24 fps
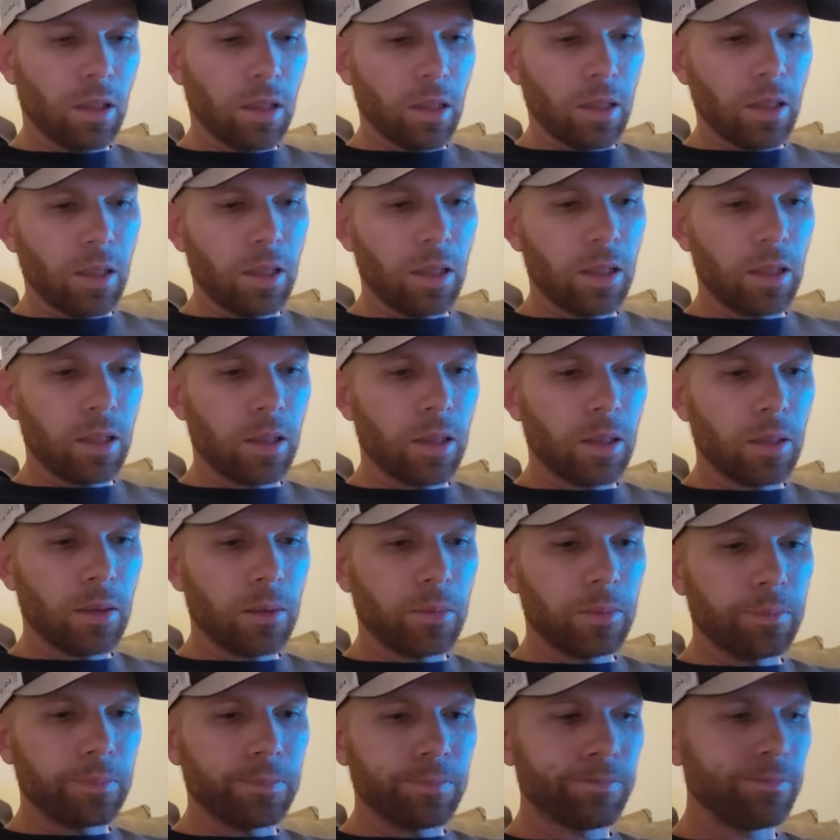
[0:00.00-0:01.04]

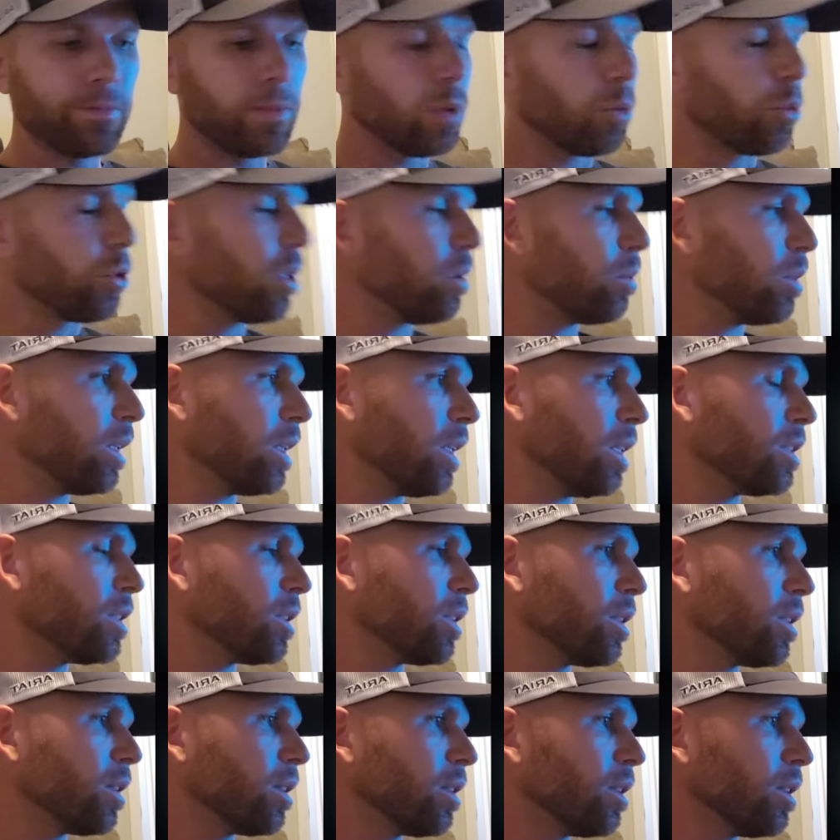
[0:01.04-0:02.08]
Um, would it be
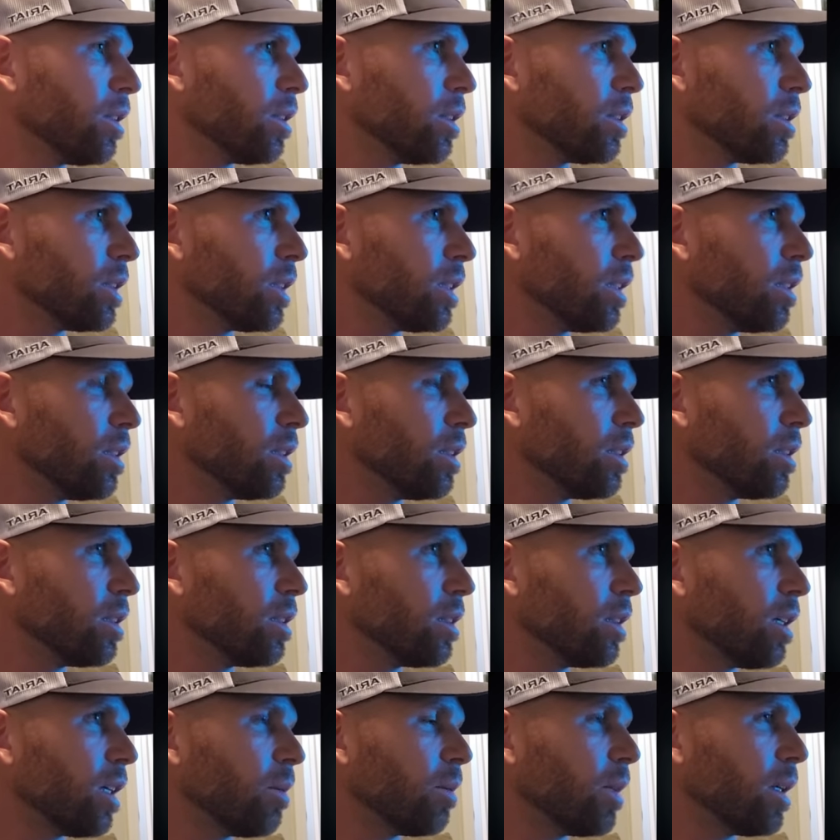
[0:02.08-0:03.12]
easier? See,
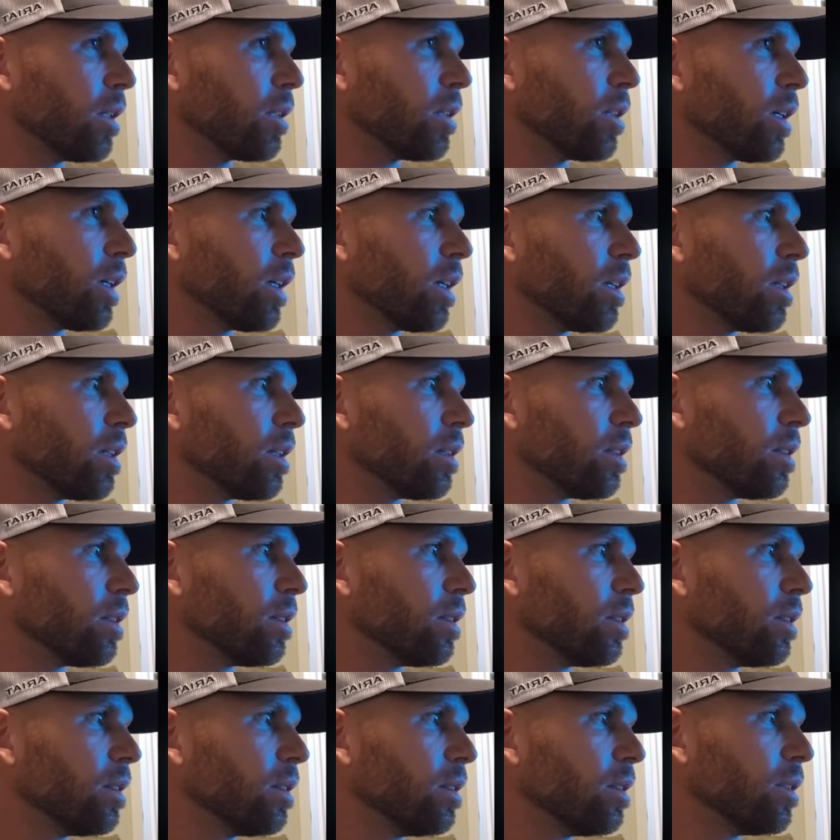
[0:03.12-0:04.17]
I'm not trying to
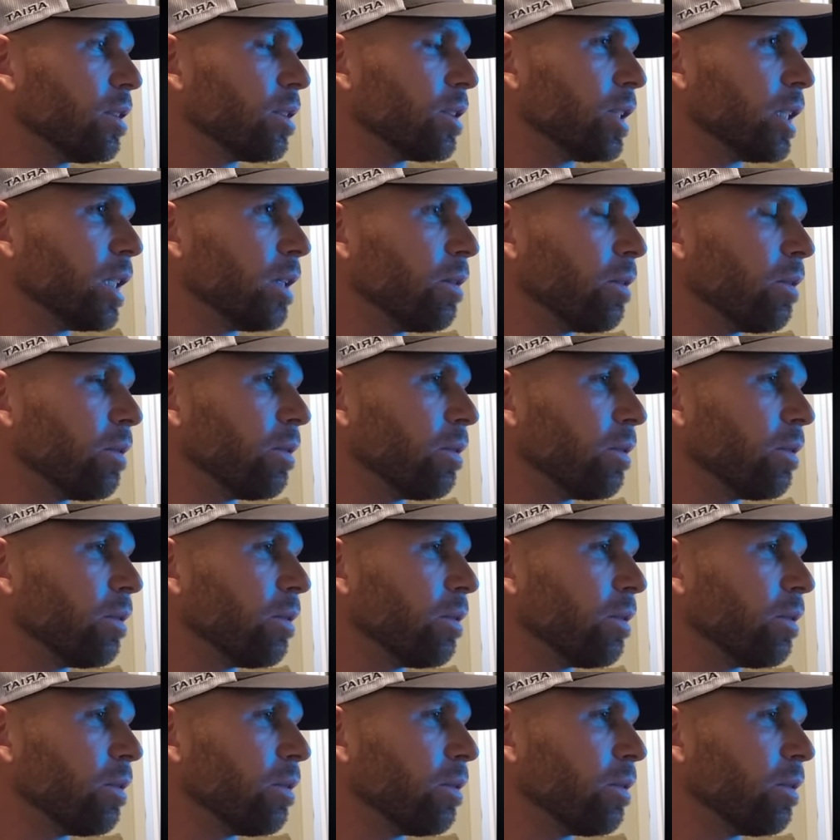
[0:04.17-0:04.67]
just give